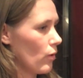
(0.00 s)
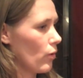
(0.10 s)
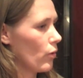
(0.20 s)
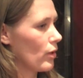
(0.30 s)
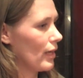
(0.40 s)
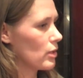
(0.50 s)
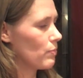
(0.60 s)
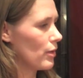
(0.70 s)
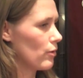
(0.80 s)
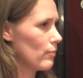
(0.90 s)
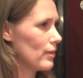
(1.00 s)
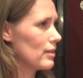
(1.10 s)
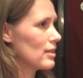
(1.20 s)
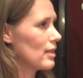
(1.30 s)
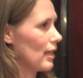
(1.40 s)
all the
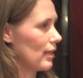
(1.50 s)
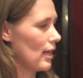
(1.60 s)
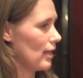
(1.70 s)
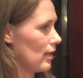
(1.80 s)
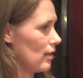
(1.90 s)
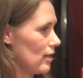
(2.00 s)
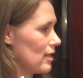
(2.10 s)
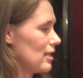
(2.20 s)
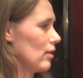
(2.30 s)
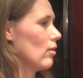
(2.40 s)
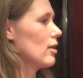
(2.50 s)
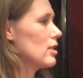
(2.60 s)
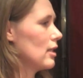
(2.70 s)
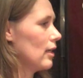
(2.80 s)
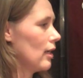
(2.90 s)
experiments and the
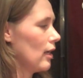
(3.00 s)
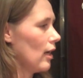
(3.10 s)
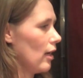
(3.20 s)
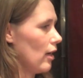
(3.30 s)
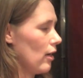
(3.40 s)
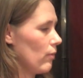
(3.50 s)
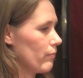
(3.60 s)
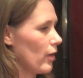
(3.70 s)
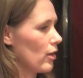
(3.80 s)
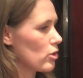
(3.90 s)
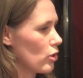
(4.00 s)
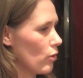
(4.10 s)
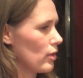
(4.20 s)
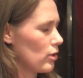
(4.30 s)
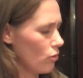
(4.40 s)
technology are so
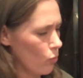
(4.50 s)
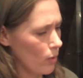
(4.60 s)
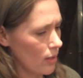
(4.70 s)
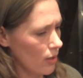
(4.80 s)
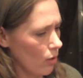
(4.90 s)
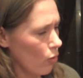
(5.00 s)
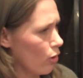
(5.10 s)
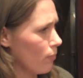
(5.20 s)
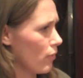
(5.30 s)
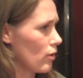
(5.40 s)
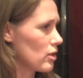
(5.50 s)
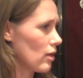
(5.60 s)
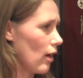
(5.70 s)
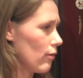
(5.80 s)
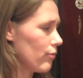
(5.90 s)
that you, with hormones,
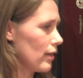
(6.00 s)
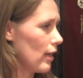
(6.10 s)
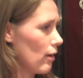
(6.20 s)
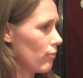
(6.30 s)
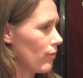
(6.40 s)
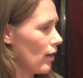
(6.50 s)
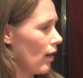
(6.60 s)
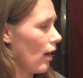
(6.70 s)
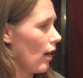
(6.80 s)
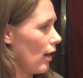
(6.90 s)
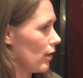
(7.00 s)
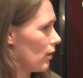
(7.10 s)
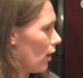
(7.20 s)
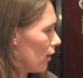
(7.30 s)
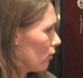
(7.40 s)
IVF,
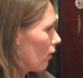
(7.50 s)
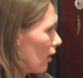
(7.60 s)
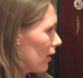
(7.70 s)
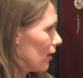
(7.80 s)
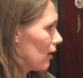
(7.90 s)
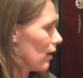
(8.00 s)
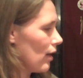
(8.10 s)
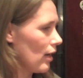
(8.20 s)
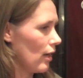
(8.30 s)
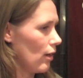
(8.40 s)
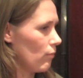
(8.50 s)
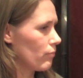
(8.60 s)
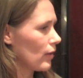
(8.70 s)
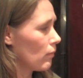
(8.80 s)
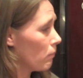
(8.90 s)
IUI,
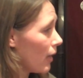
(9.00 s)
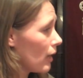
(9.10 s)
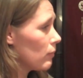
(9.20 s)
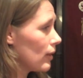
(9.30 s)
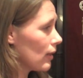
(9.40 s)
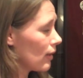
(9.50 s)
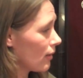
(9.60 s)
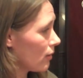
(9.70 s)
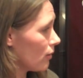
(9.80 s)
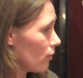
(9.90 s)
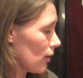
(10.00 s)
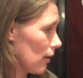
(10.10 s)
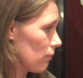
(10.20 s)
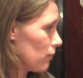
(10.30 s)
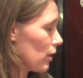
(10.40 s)
maybe you
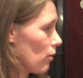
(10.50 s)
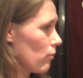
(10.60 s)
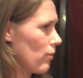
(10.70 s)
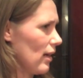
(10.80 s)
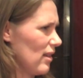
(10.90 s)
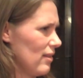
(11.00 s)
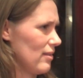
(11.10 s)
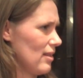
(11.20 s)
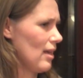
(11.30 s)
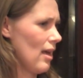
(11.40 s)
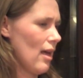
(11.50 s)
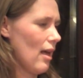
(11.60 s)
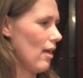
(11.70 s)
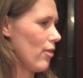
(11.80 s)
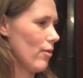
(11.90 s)
can become pregnant.
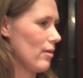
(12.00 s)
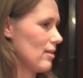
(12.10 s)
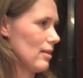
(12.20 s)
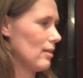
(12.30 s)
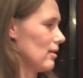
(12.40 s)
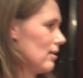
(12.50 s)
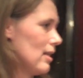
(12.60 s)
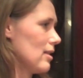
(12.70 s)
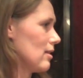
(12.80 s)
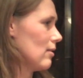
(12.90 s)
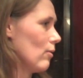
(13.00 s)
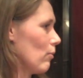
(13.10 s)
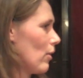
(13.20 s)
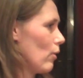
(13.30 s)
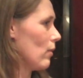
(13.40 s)
I thought, that's not
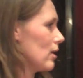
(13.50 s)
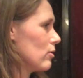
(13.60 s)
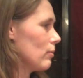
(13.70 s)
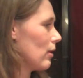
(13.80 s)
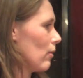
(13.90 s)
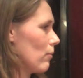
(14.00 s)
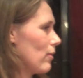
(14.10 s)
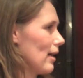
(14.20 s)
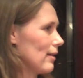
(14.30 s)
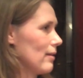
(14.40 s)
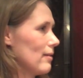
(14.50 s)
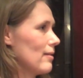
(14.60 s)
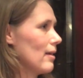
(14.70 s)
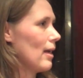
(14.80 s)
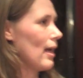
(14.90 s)
my way to become pregnant.